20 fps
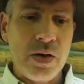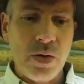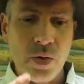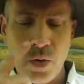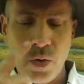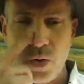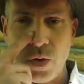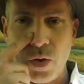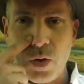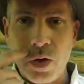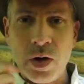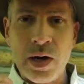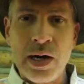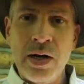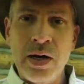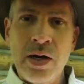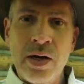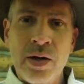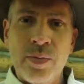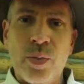or
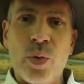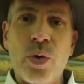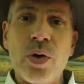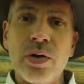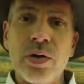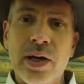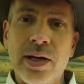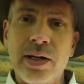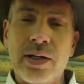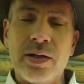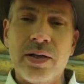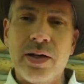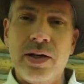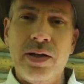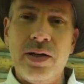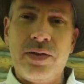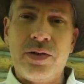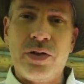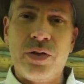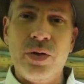more
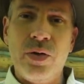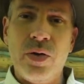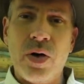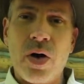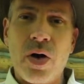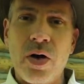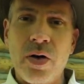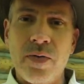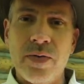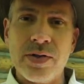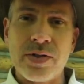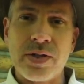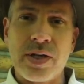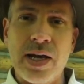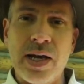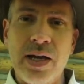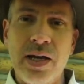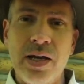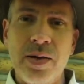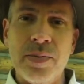likely to harvest
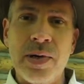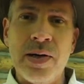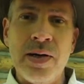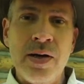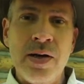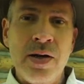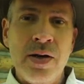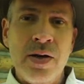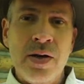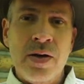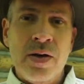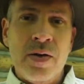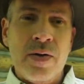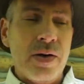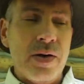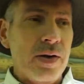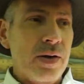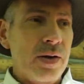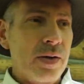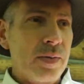game
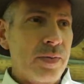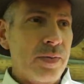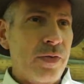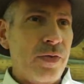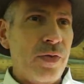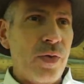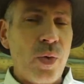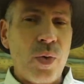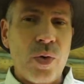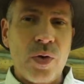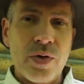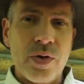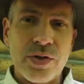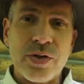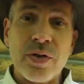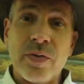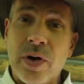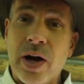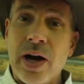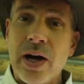for
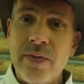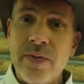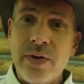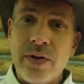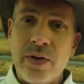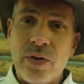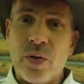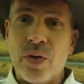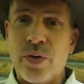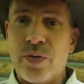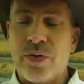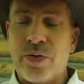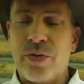surviving or